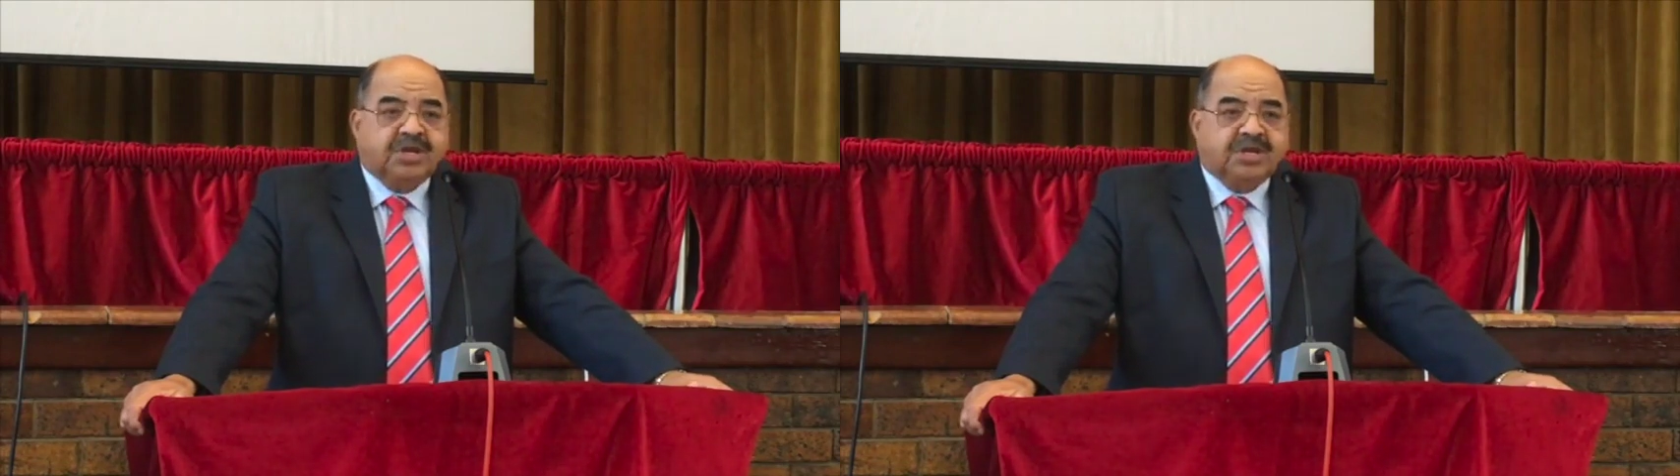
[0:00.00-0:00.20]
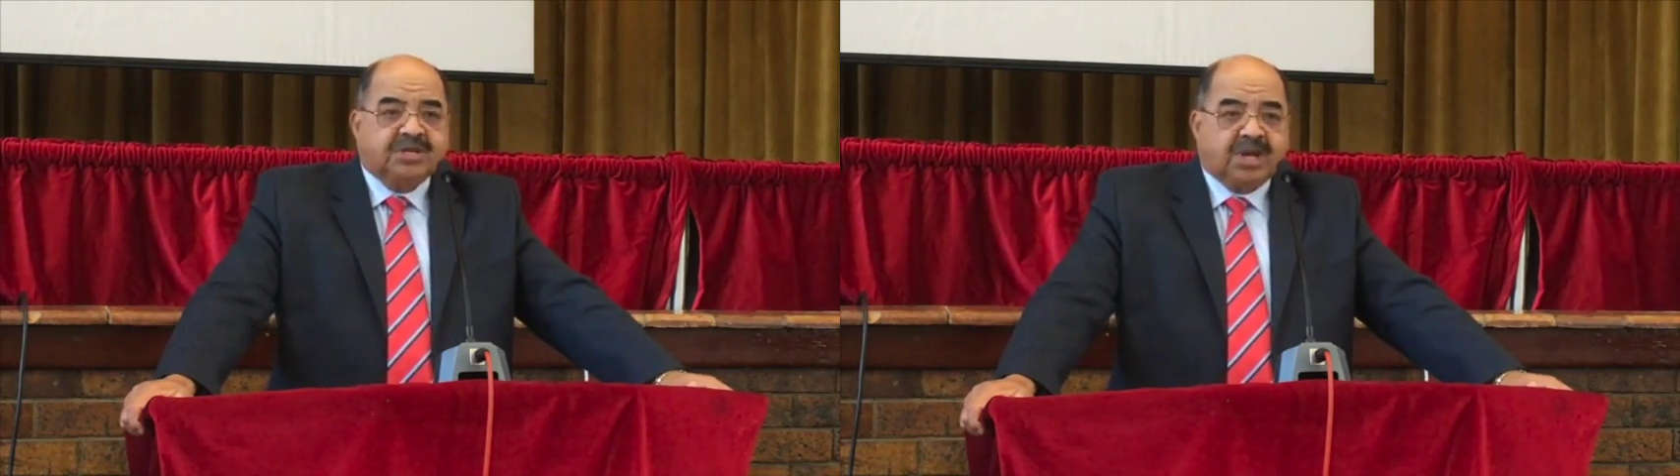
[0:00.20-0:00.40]

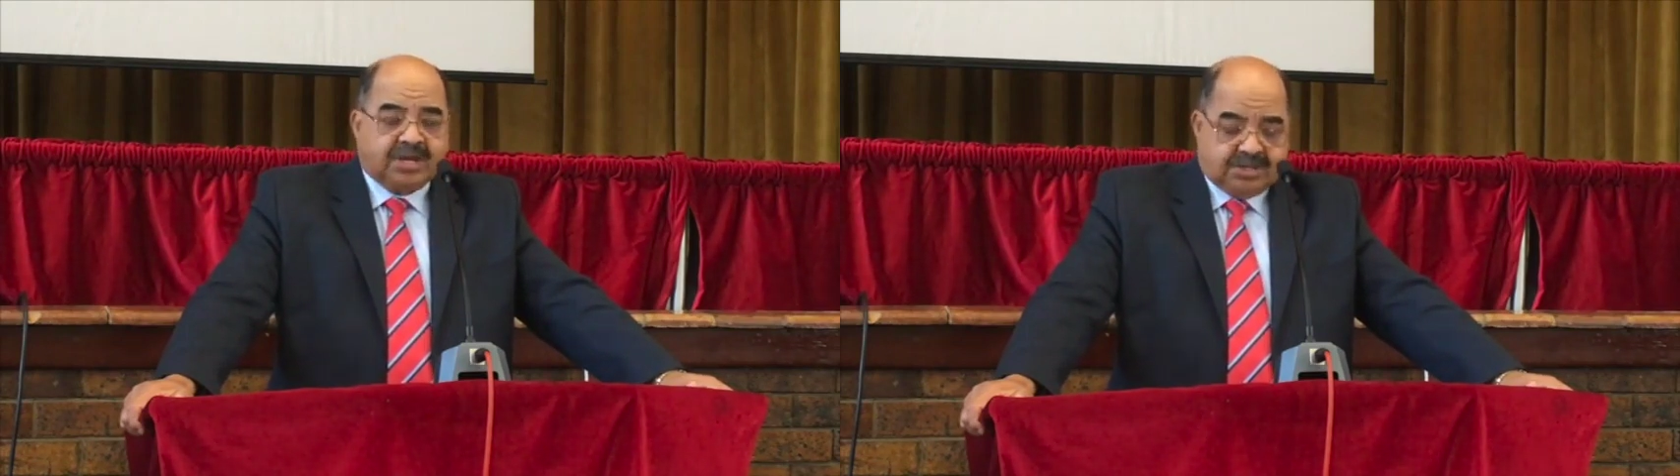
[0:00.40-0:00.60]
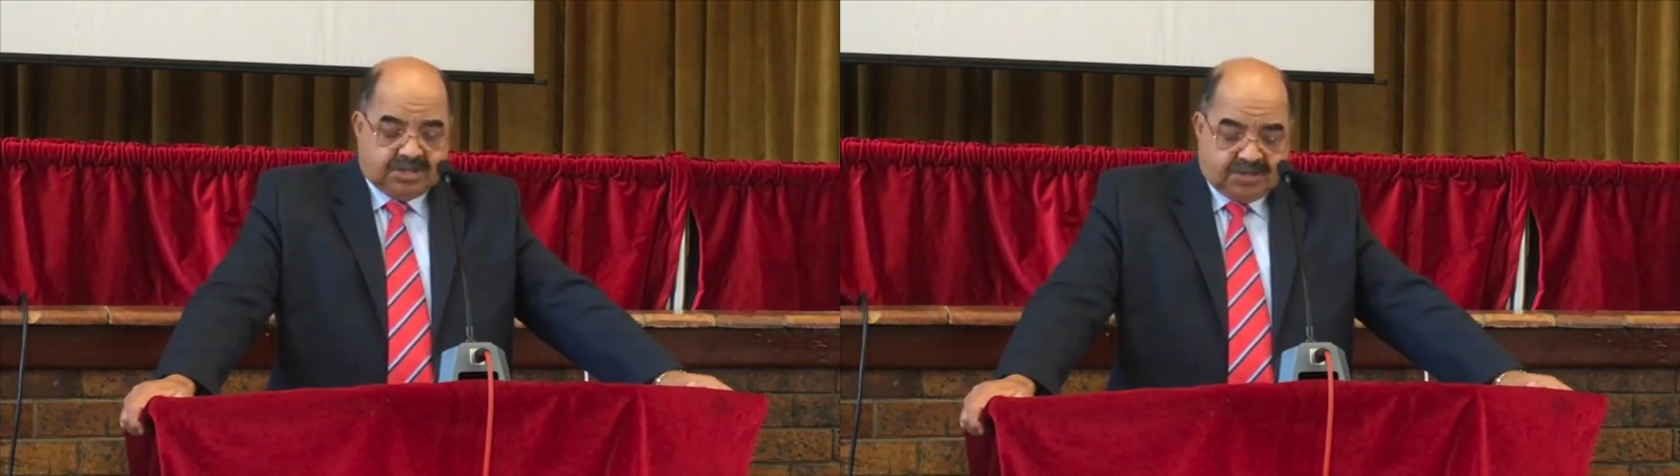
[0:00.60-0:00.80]

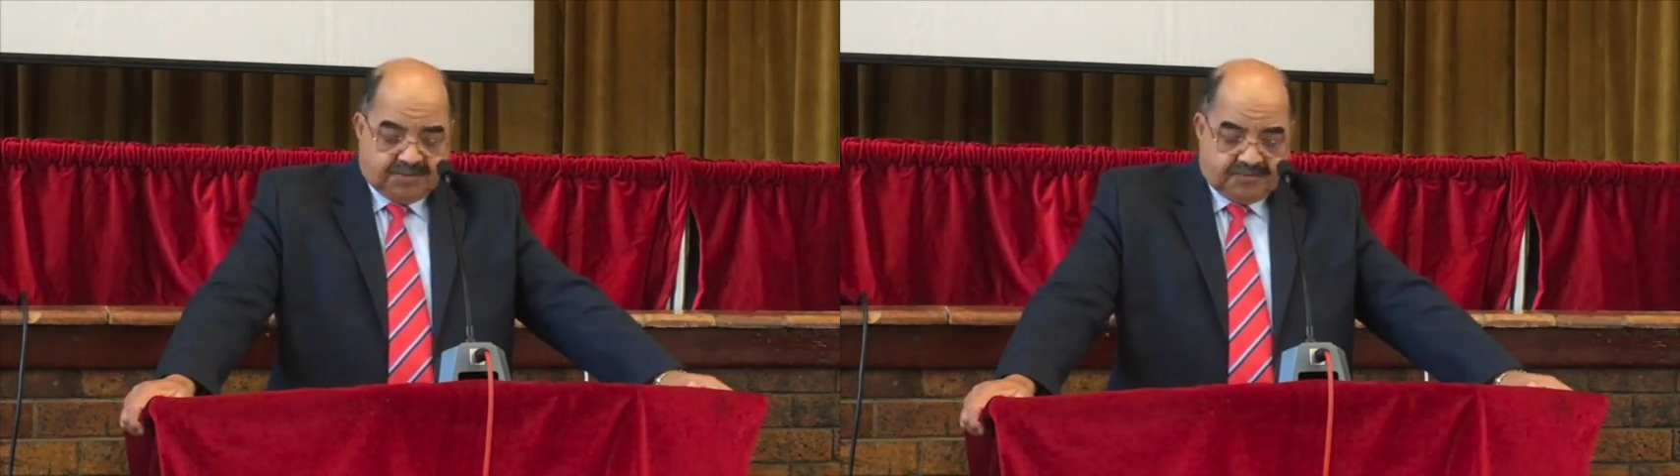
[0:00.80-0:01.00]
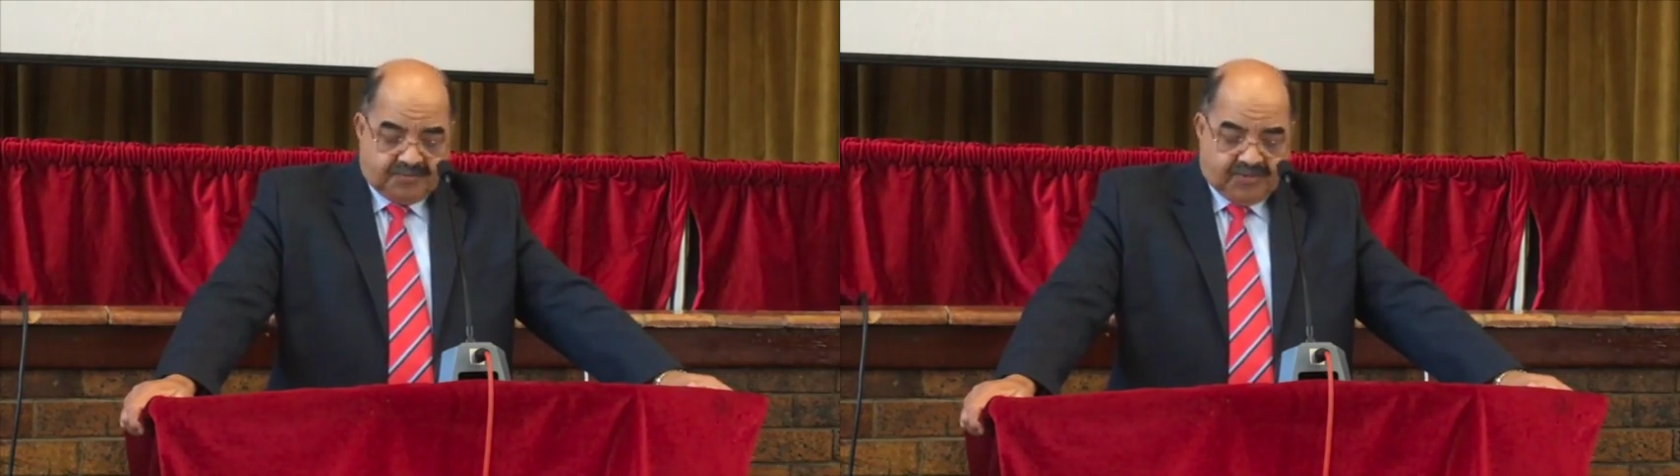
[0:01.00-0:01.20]
insights.
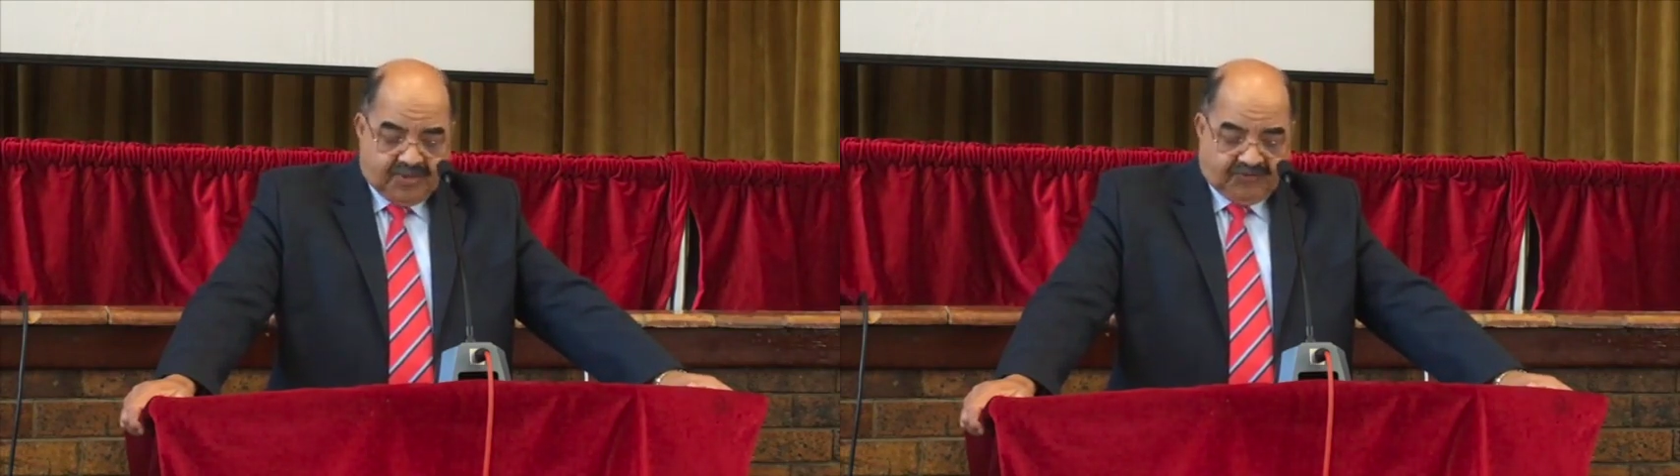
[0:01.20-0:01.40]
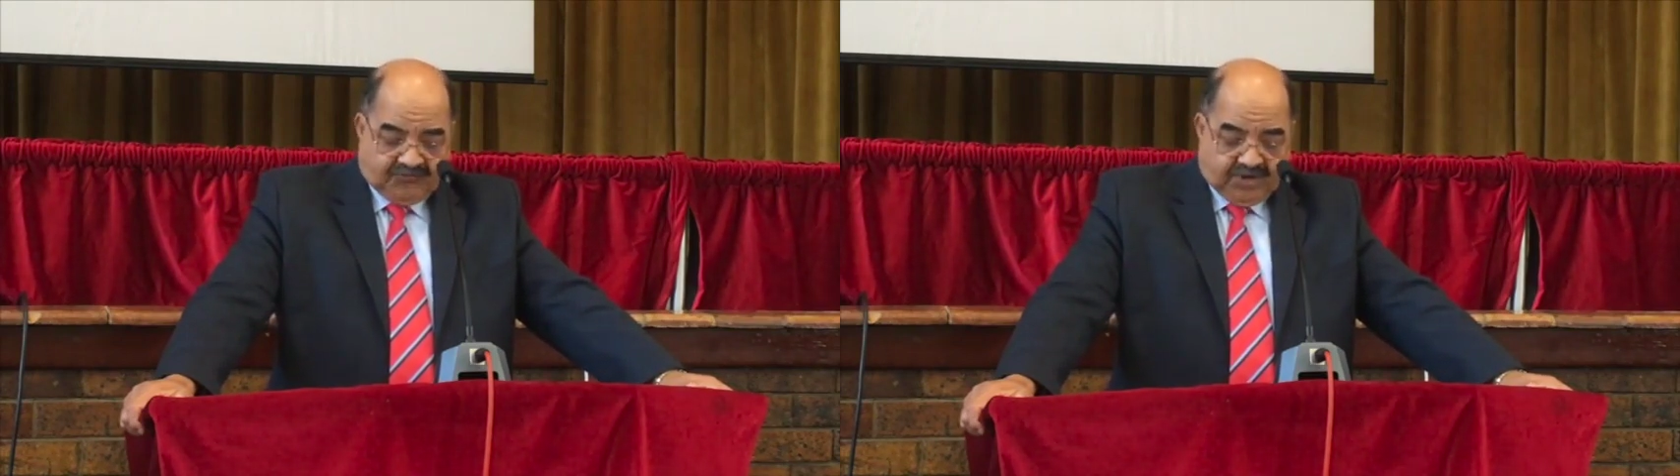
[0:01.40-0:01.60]

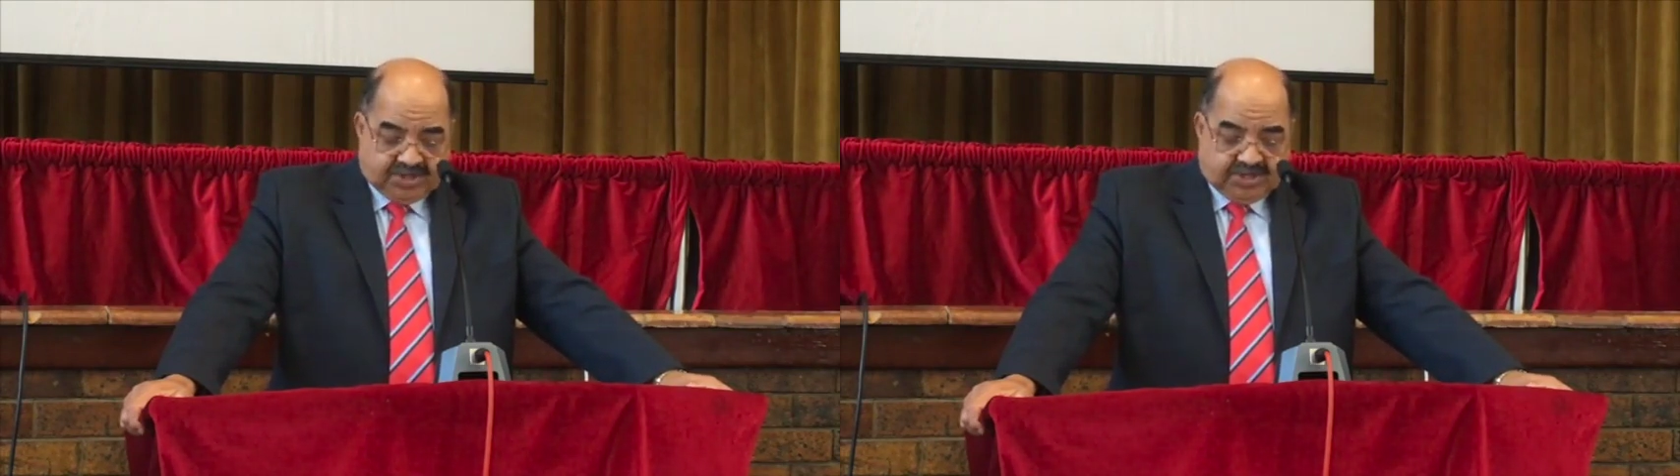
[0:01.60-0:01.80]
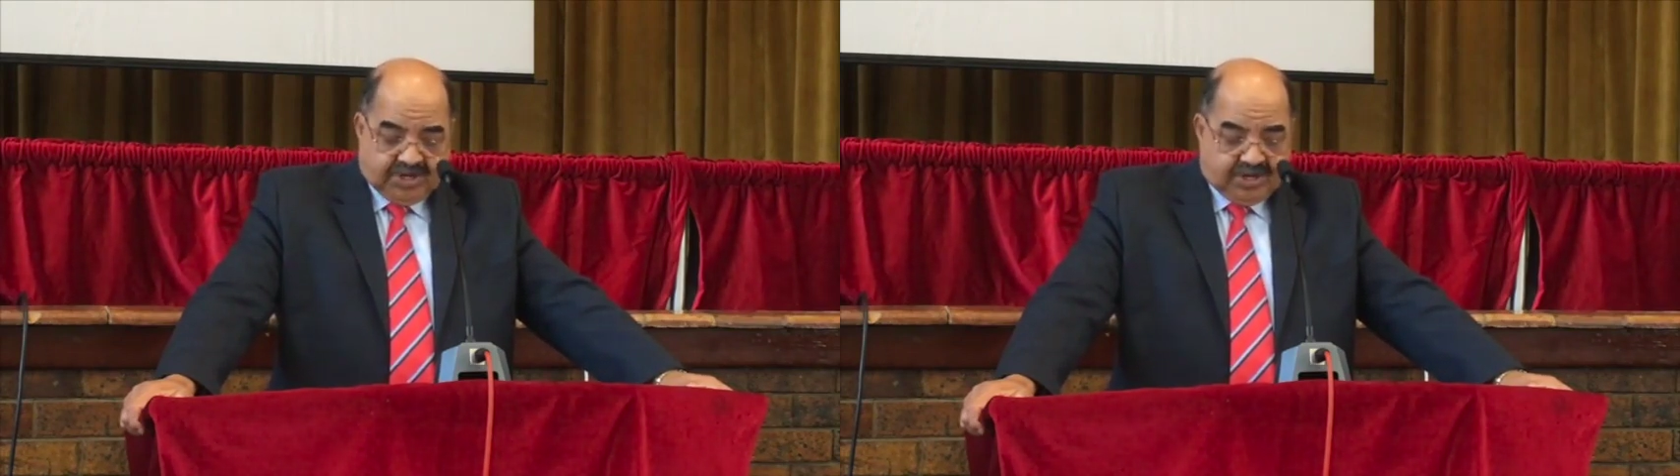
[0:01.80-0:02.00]

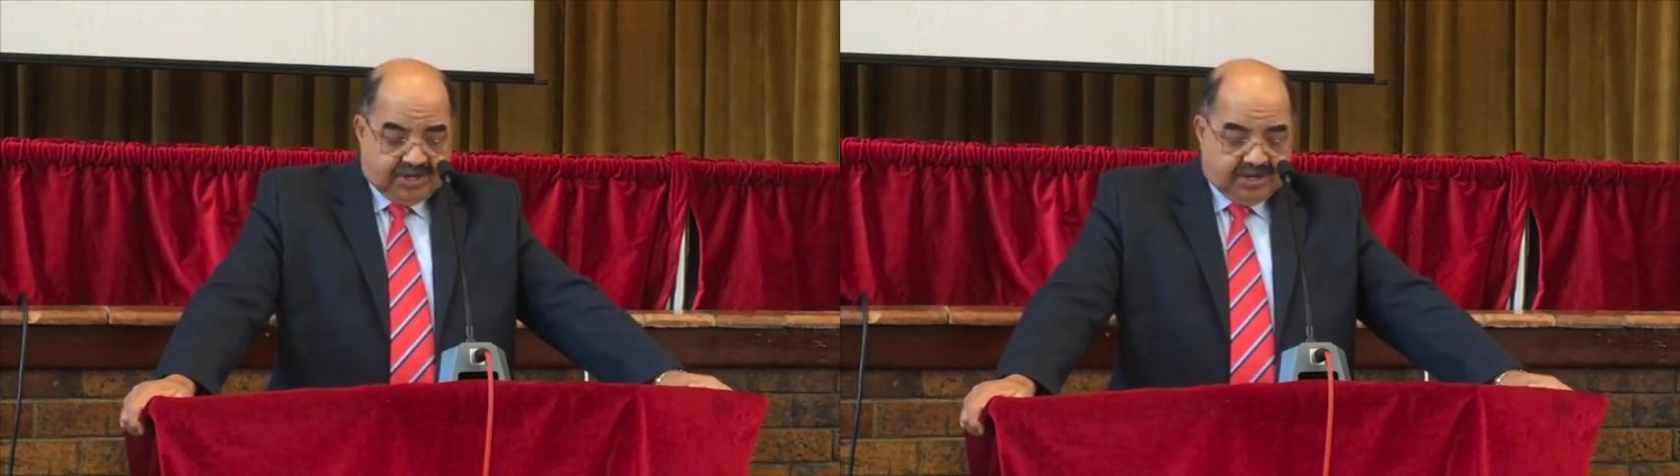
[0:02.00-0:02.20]
Firstly,